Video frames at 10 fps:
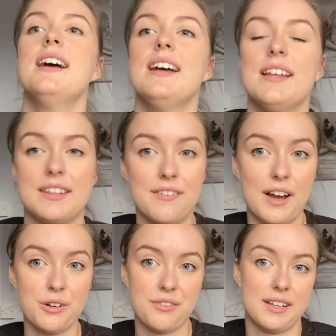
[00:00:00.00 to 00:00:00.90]
the
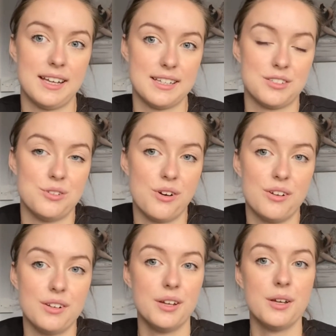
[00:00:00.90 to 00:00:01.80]
final thing that is
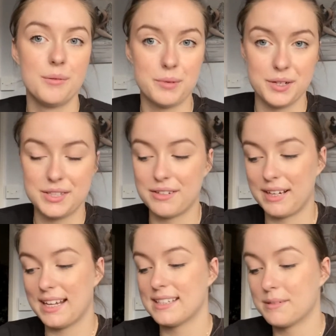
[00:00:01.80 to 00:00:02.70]
non-beauty
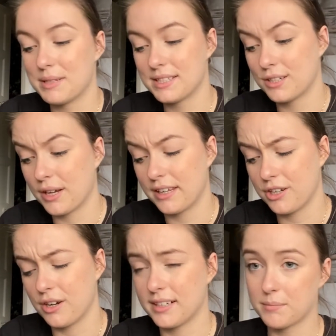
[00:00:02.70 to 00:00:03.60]
related, but still I think you
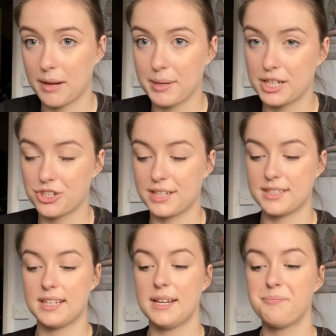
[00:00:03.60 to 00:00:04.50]
guys might be interested
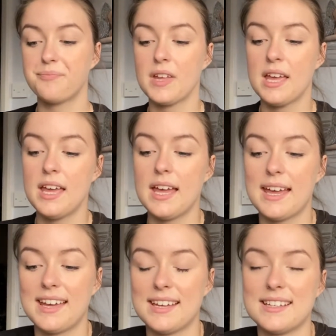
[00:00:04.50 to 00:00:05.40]
in,
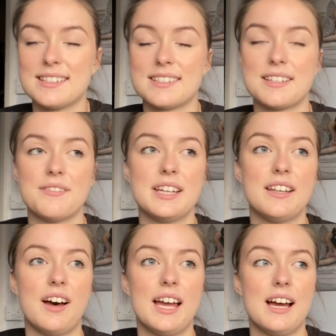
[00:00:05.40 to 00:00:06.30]
is something that
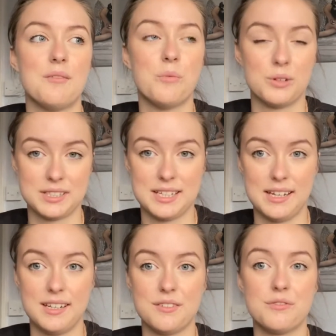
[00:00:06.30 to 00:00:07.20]
I have
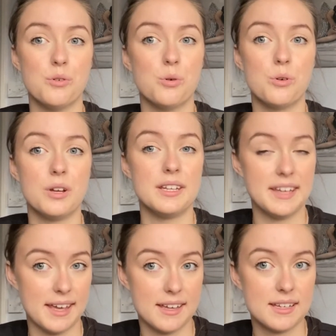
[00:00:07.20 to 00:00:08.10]
wanted for
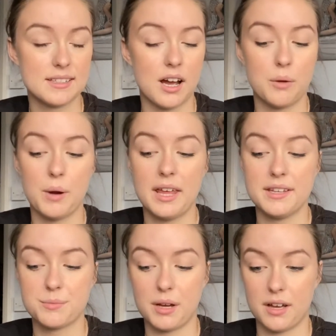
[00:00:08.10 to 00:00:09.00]
years. I wear this
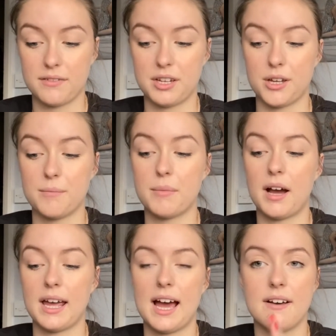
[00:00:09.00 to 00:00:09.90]
perfume, but I
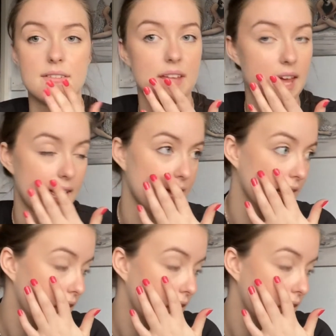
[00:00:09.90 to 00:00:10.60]
have a